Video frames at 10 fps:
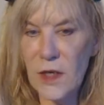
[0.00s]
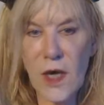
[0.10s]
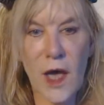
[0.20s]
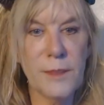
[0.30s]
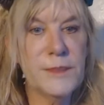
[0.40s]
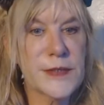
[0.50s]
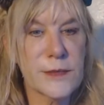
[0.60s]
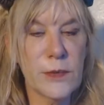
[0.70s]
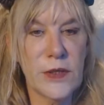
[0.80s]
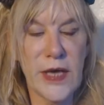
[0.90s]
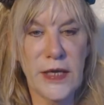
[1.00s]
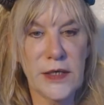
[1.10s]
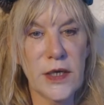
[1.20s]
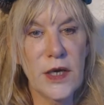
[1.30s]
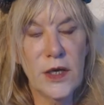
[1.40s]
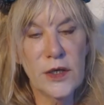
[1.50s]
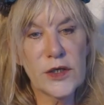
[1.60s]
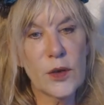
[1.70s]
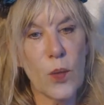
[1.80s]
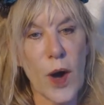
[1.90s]
cups relate
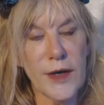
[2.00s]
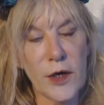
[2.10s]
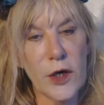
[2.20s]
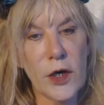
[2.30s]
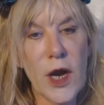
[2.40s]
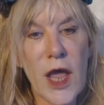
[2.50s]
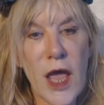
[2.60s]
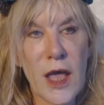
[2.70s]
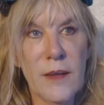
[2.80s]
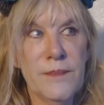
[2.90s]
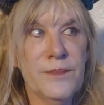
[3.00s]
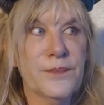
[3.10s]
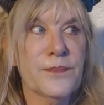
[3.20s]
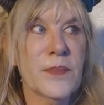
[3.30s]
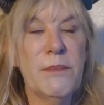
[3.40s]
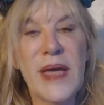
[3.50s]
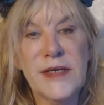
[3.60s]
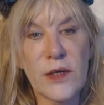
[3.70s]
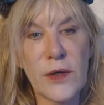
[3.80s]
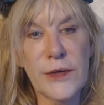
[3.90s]
to water,
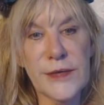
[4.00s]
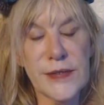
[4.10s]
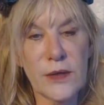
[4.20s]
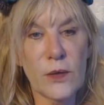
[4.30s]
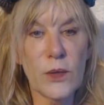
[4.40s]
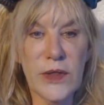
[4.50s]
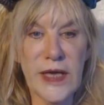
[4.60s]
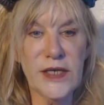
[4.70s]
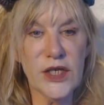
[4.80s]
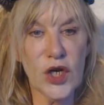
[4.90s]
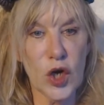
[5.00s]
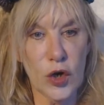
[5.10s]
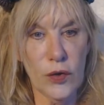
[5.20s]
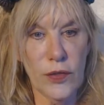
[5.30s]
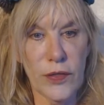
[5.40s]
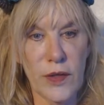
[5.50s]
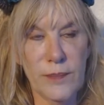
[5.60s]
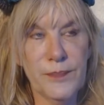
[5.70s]
pentacles relate to earth,